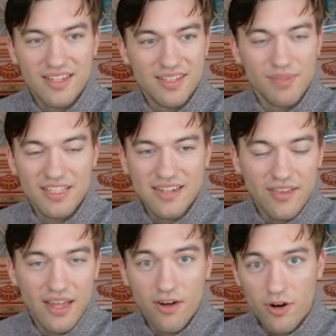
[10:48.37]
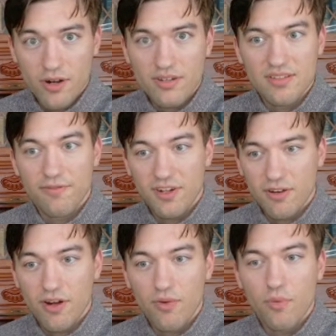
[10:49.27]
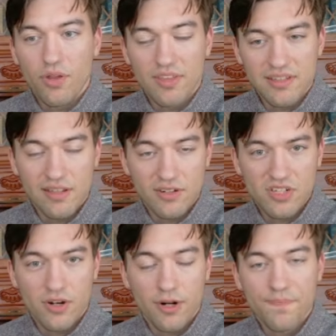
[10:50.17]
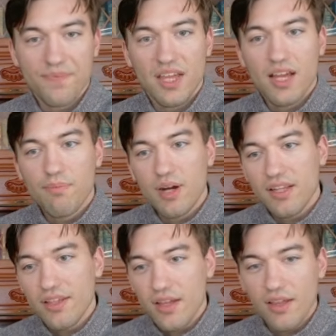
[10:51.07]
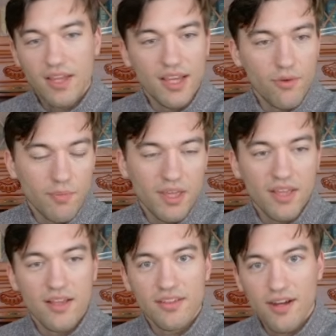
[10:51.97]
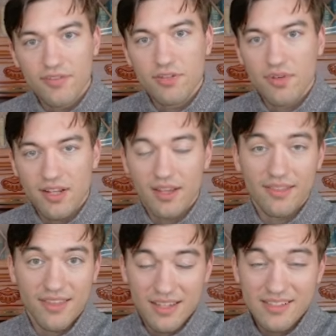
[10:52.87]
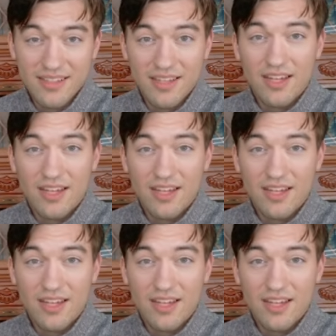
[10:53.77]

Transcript: I mean, it's not that hard to figure out what these letters are, but it would be tough to read it like this.